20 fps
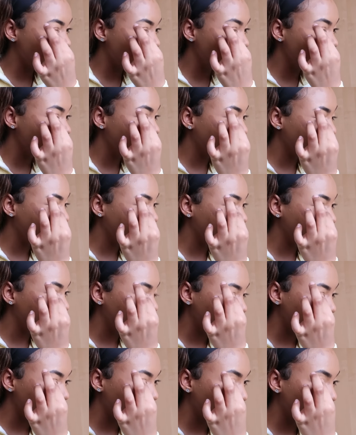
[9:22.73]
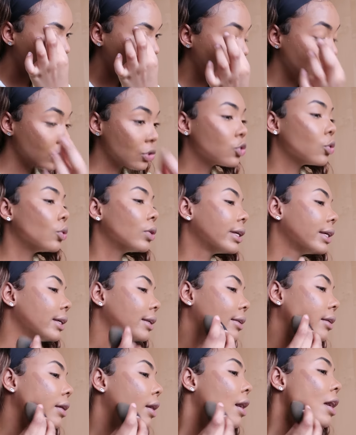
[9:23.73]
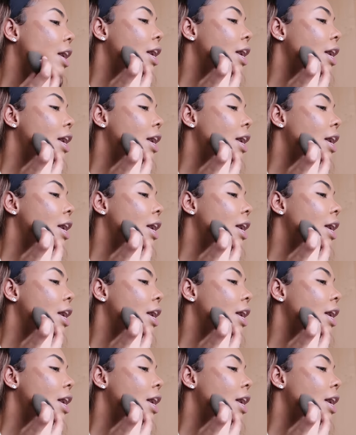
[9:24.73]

thinking about the fact that we are not talking.